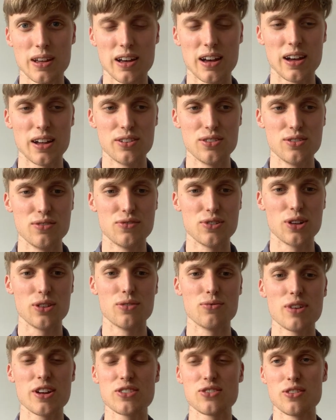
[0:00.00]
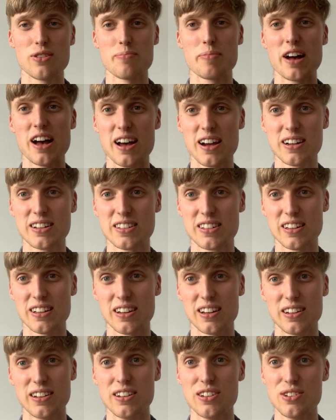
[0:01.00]
and you've done the rest of the pact,
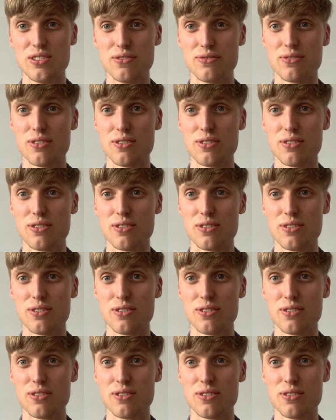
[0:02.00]
and then